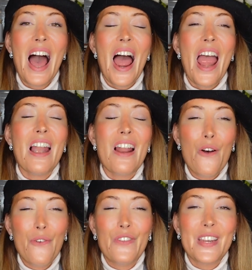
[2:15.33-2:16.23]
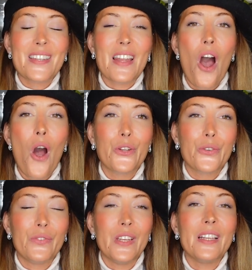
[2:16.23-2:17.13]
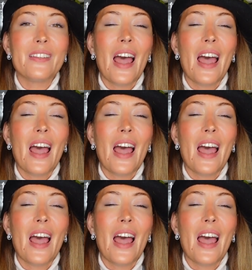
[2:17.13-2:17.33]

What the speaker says: I love this outfit.